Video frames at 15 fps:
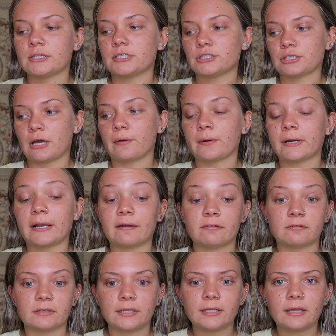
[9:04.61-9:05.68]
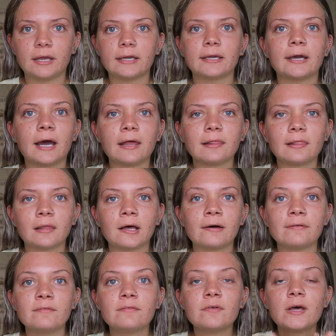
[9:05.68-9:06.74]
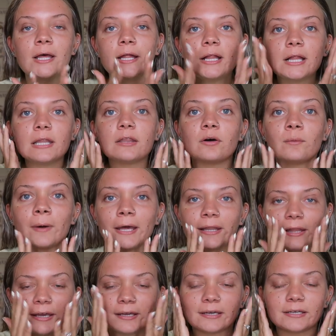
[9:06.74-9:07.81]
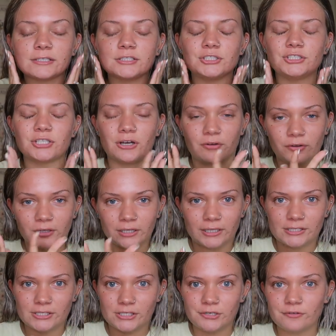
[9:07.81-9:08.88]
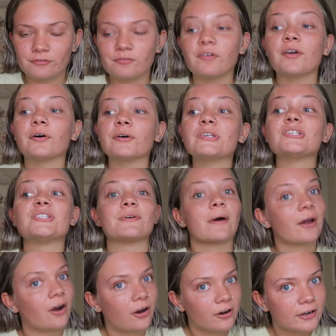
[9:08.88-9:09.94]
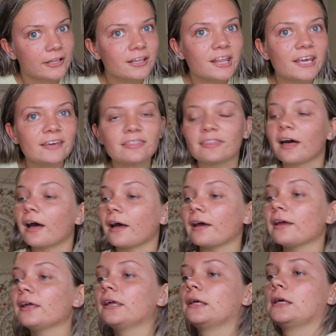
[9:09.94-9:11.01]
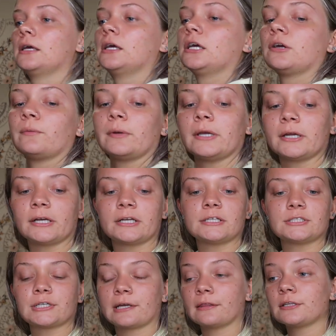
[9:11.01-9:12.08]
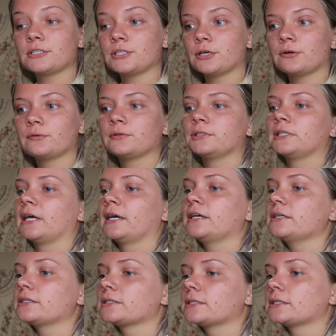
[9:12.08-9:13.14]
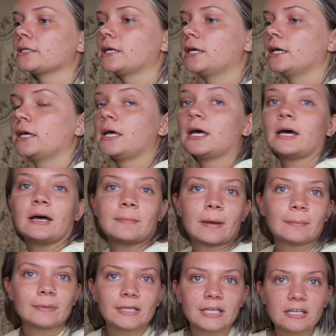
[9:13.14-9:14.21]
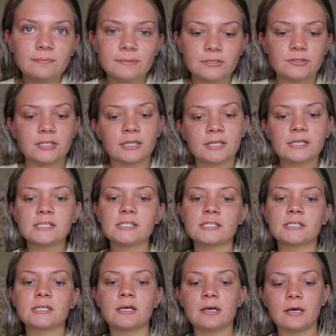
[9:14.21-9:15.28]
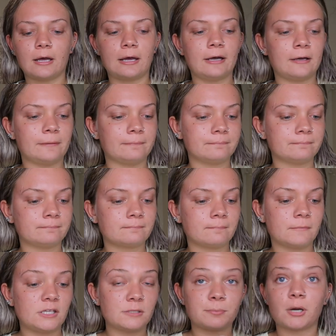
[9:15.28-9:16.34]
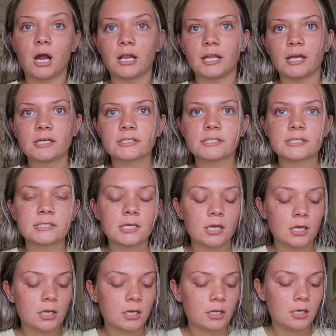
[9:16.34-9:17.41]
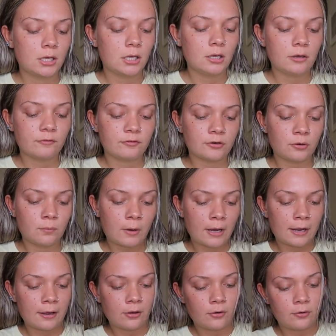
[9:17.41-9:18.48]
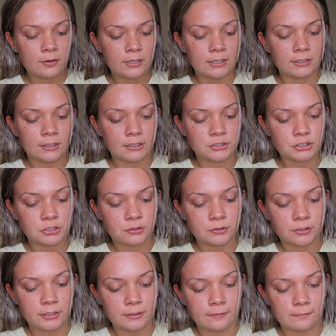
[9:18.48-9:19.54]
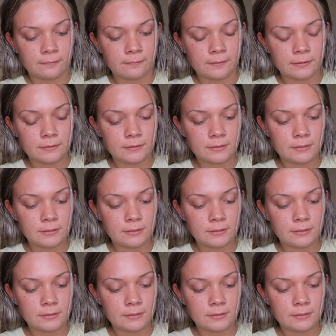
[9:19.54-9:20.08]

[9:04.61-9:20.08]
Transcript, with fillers: in the shower, and I really like it. I love the way like a gel cleanser feels, so I already like that. We are gonna try the toner next. Um, I'm gonna keep using this, um, these products for a while, and let y'all know